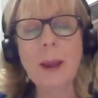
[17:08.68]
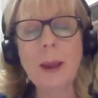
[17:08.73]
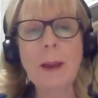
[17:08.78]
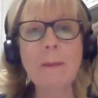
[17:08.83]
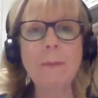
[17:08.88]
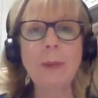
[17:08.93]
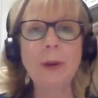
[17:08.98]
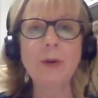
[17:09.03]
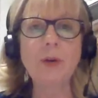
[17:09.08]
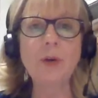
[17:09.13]

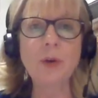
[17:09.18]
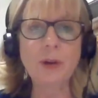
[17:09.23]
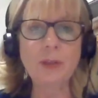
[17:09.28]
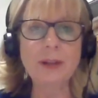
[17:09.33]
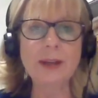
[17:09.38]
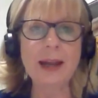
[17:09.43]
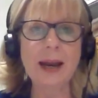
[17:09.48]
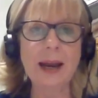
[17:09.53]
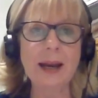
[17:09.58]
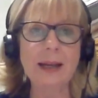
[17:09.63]
But
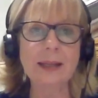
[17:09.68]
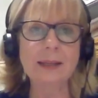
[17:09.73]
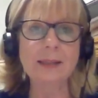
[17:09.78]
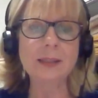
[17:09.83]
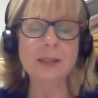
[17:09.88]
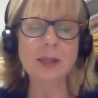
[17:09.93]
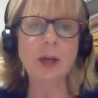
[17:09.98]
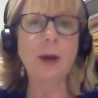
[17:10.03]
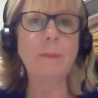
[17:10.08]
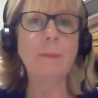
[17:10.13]
Northern
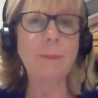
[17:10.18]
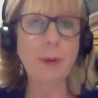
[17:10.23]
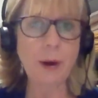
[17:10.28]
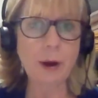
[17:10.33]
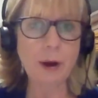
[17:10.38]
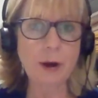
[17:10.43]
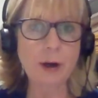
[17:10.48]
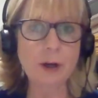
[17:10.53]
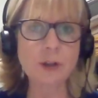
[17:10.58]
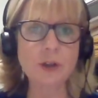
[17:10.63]
Ireland,
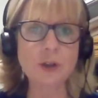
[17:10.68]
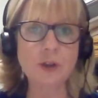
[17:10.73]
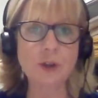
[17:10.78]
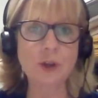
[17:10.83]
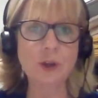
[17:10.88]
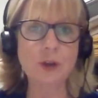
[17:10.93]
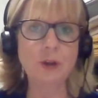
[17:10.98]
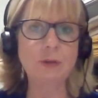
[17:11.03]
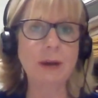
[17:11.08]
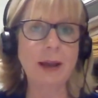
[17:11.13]
compared
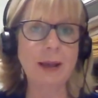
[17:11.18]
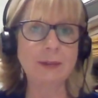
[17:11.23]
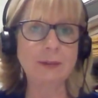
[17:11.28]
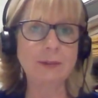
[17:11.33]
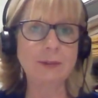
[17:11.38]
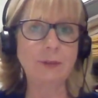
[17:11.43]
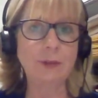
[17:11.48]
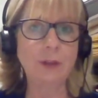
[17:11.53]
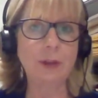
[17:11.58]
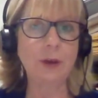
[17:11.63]
to the
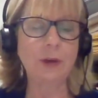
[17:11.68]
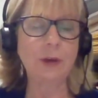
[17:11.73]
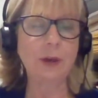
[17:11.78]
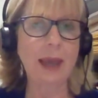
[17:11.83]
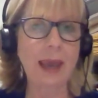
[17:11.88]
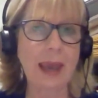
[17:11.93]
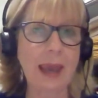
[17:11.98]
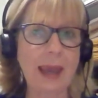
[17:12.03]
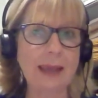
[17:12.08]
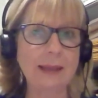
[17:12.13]
rest of the
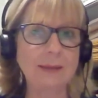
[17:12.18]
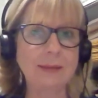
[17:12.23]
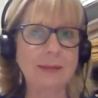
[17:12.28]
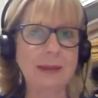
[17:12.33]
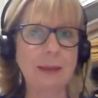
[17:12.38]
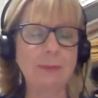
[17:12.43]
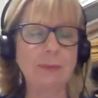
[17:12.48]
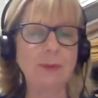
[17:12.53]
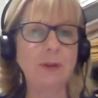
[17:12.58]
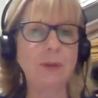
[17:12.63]
UK,
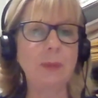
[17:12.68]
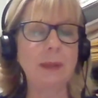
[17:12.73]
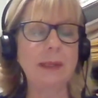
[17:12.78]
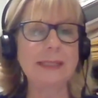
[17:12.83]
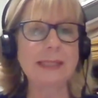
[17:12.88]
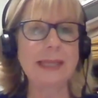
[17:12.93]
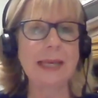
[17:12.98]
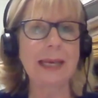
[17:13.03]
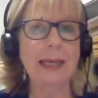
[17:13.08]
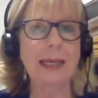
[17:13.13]
seems to be
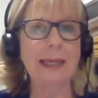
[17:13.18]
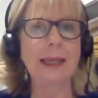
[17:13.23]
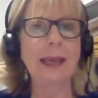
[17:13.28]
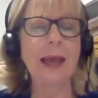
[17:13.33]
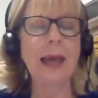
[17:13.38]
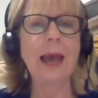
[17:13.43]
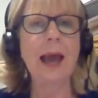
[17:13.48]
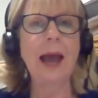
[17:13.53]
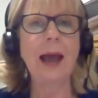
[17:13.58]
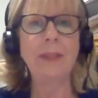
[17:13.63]
taking,
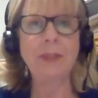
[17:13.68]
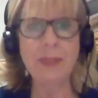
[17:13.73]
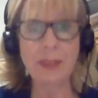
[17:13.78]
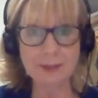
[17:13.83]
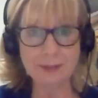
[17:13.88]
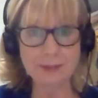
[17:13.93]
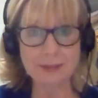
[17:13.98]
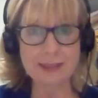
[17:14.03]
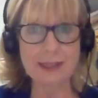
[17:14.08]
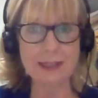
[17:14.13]
at
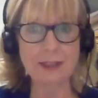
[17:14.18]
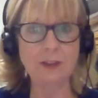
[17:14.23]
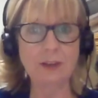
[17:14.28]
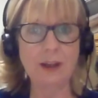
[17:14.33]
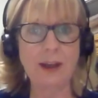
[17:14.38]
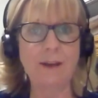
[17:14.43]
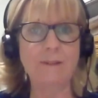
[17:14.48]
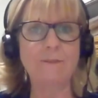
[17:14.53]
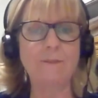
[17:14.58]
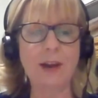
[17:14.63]
this stage,
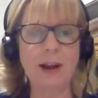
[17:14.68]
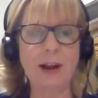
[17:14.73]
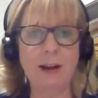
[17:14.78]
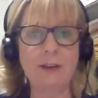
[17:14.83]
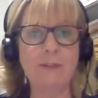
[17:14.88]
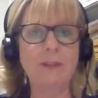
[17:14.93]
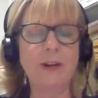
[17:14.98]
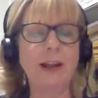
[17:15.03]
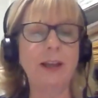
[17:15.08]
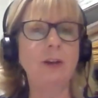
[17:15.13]
a
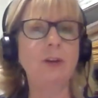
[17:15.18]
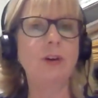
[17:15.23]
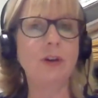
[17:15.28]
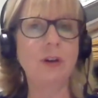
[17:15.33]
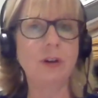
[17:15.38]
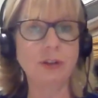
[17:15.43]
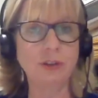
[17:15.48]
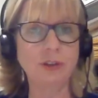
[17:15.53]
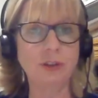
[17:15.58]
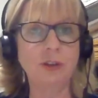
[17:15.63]
very, very
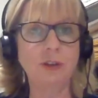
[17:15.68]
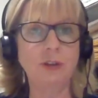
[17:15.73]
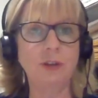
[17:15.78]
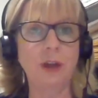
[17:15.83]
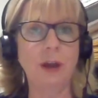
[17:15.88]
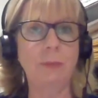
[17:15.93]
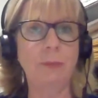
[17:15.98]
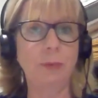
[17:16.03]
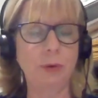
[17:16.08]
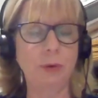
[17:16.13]
cautious
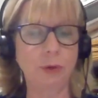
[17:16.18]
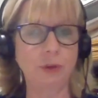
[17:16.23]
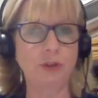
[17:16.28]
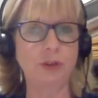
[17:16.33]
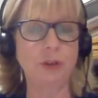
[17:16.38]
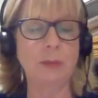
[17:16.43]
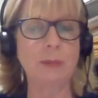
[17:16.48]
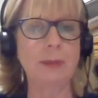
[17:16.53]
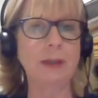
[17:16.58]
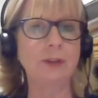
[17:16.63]

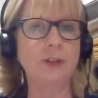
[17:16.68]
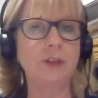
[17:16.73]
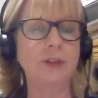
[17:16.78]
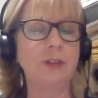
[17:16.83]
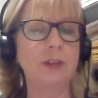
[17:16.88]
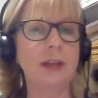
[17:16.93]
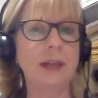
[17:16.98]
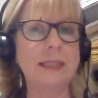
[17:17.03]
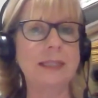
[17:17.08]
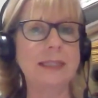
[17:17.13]
approach. The Minister
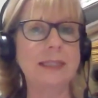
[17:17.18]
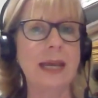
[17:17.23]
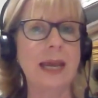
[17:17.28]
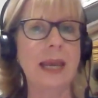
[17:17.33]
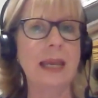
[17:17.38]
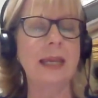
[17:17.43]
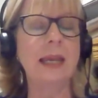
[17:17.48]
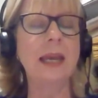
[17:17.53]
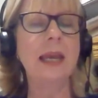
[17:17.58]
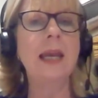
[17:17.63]
said
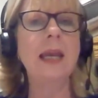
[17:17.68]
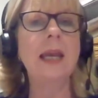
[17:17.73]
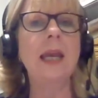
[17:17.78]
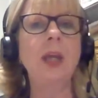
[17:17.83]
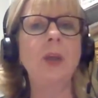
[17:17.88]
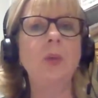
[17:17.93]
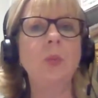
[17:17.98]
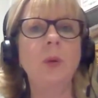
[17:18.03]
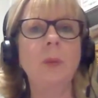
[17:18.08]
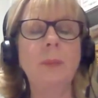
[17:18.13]
today
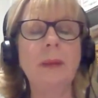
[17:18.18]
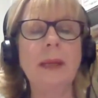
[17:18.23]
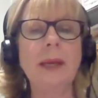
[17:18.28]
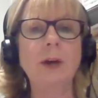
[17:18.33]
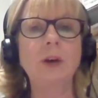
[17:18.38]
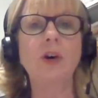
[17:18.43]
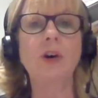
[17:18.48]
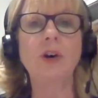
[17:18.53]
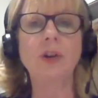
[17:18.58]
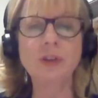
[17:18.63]
it will be a
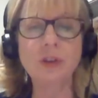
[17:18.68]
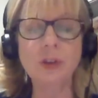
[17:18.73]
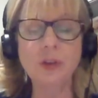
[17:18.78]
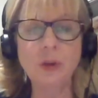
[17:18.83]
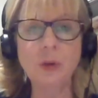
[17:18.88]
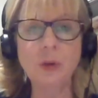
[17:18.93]
cautious